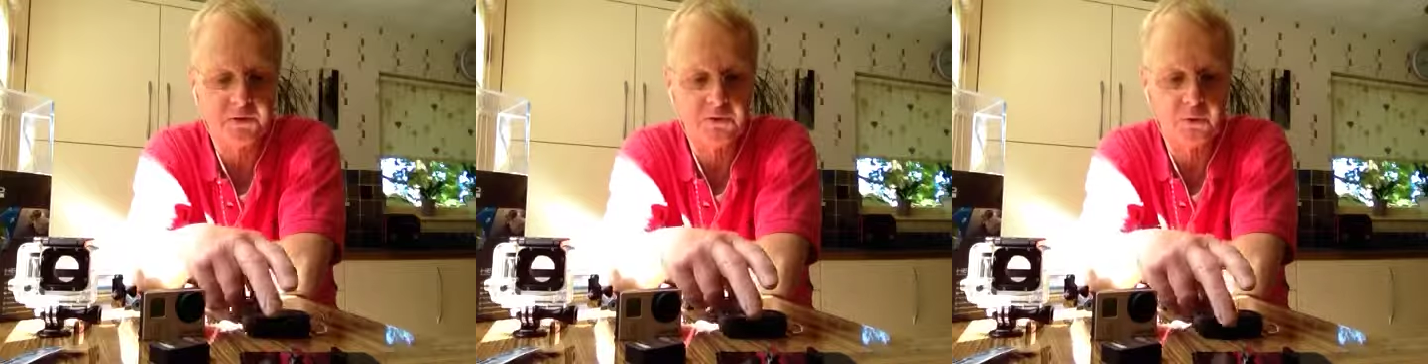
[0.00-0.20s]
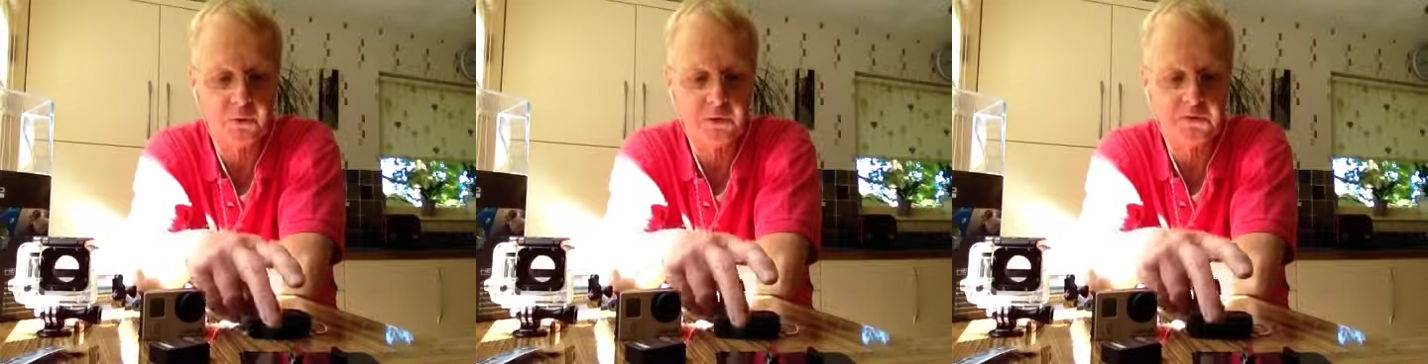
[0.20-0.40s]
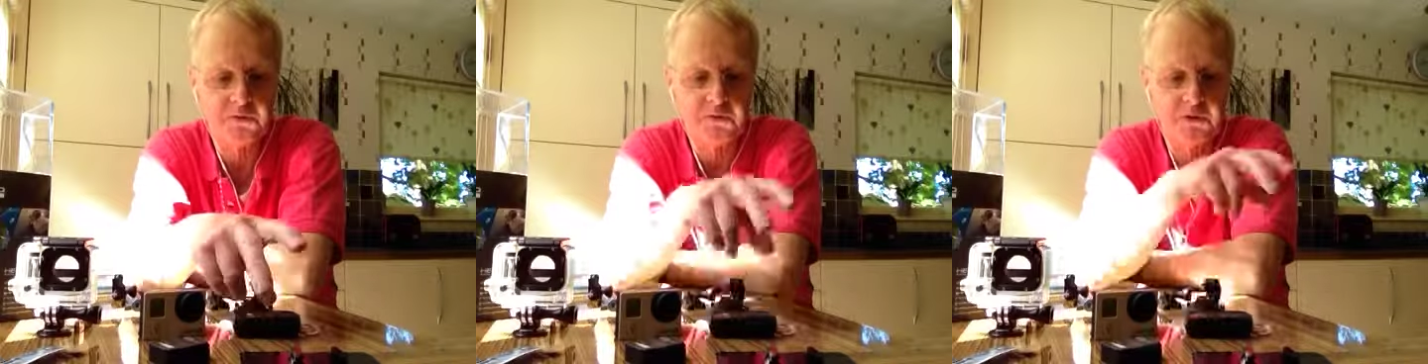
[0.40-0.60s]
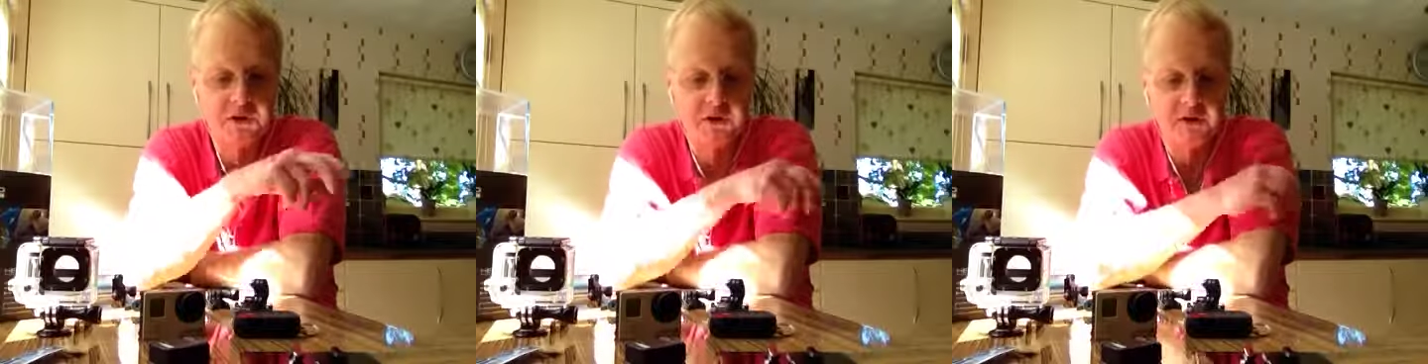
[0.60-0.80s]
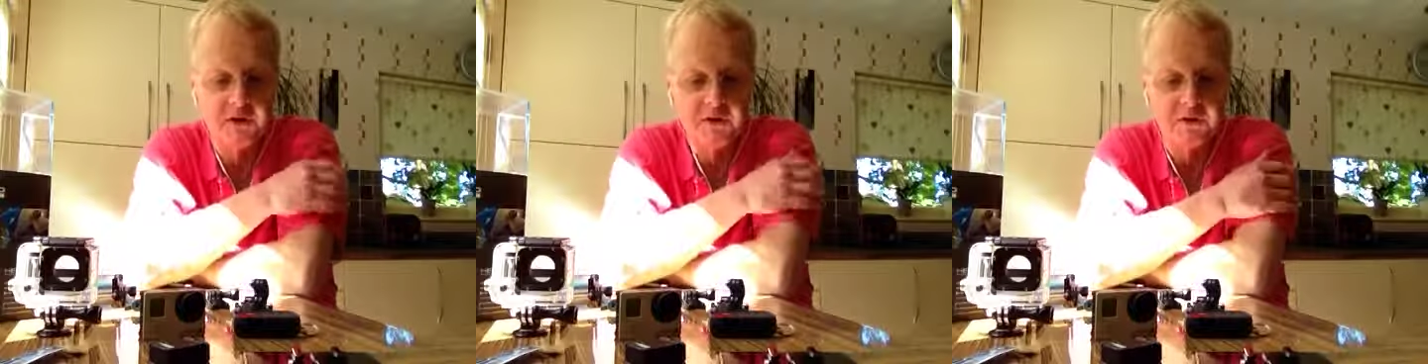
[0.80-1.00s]
with
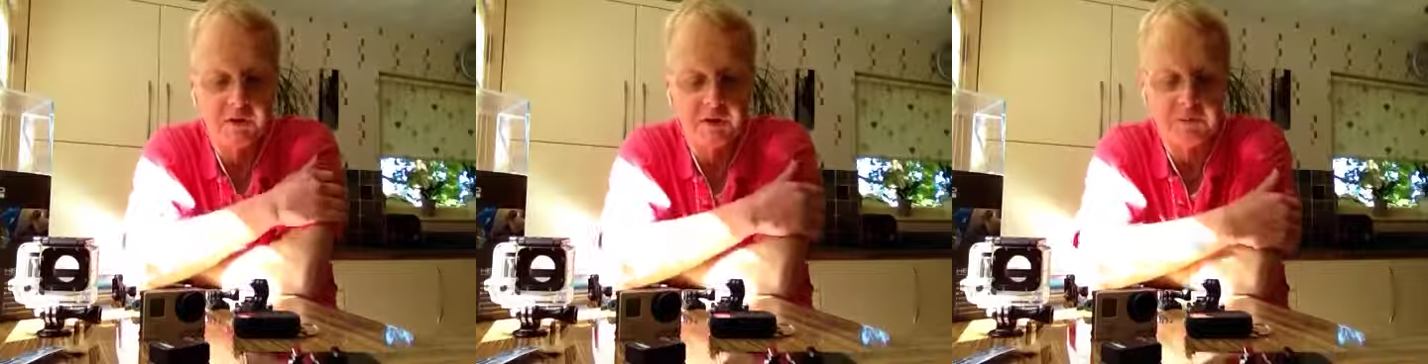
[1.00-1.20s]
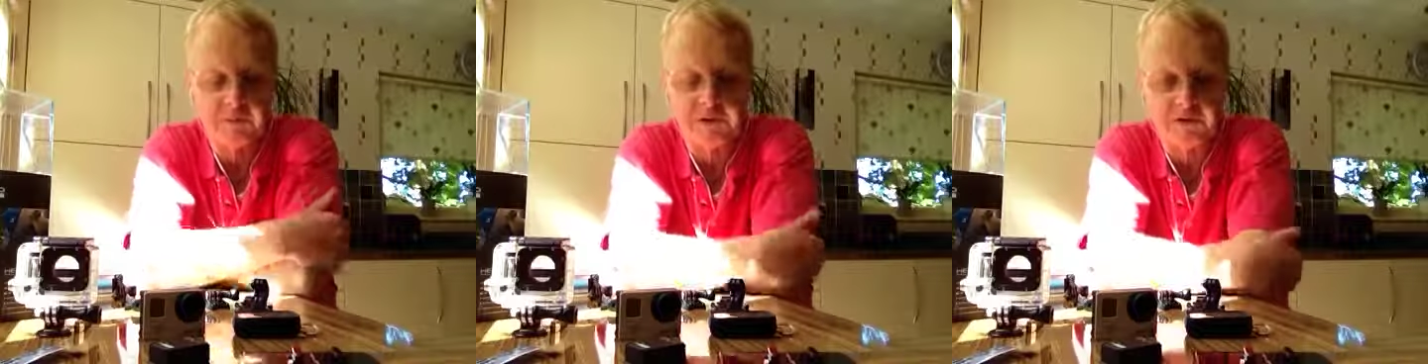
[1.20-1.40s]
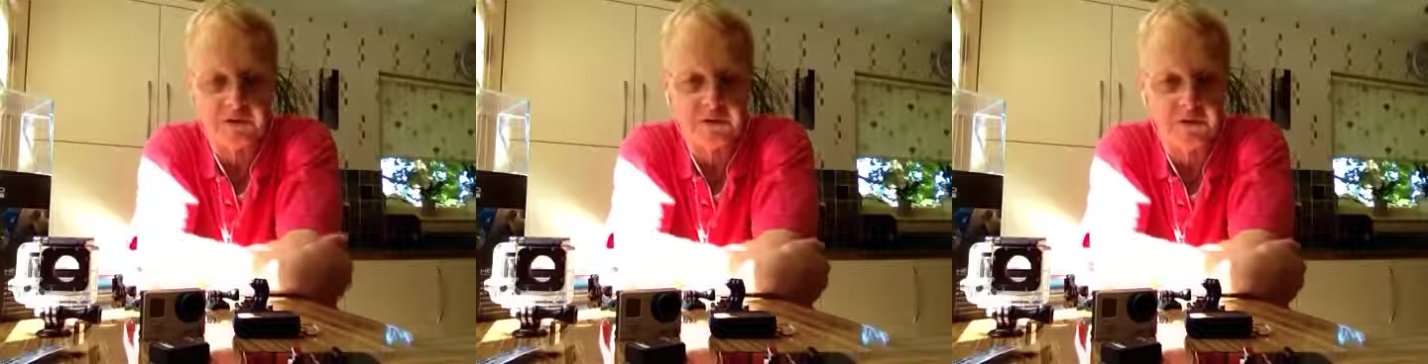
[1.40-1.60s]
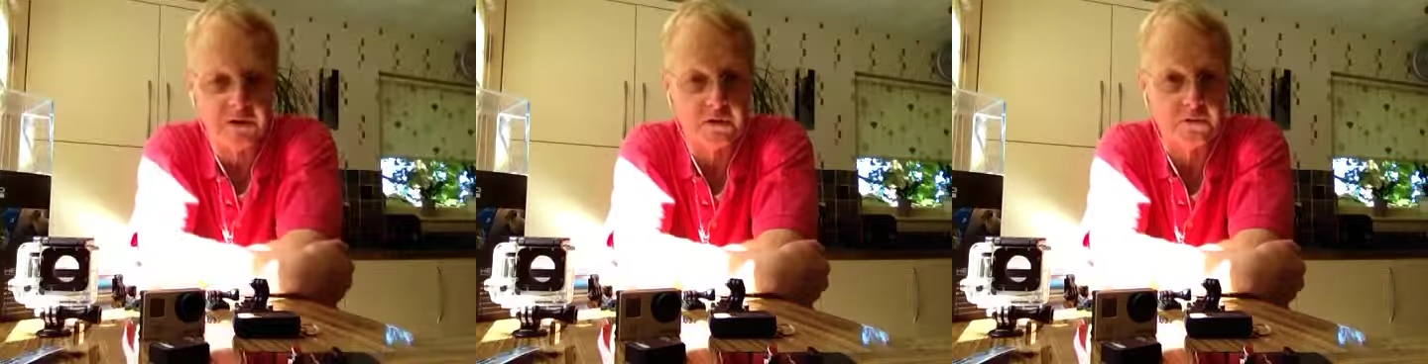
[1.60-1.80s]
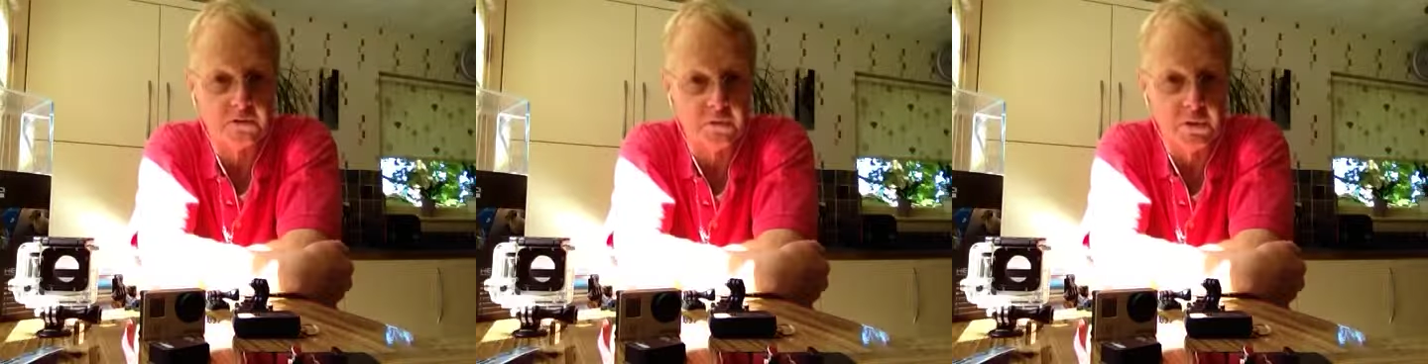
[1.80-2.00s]
that particular
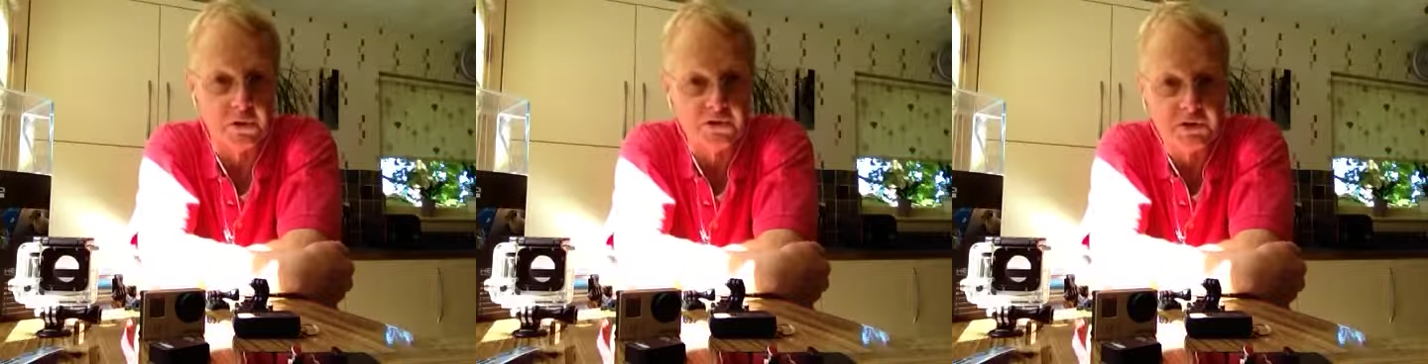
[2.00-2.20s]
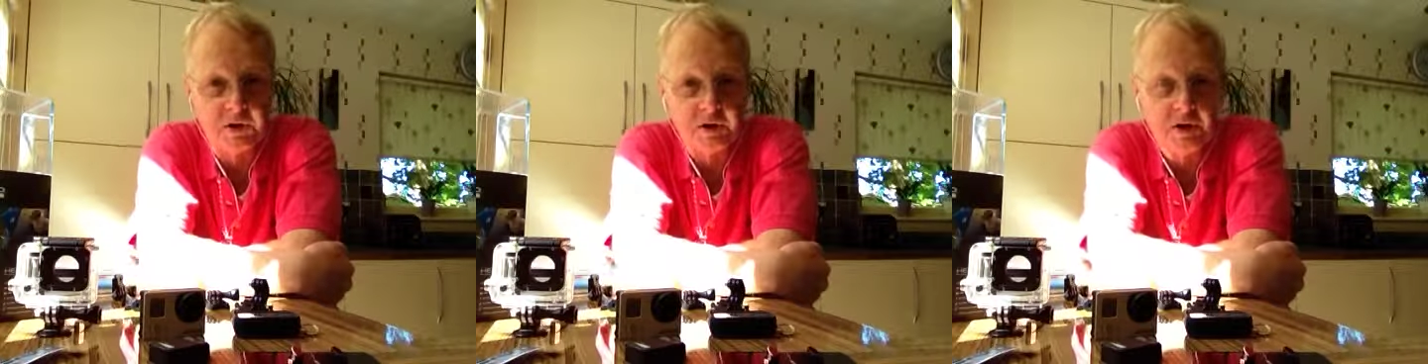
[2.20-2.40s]
remote.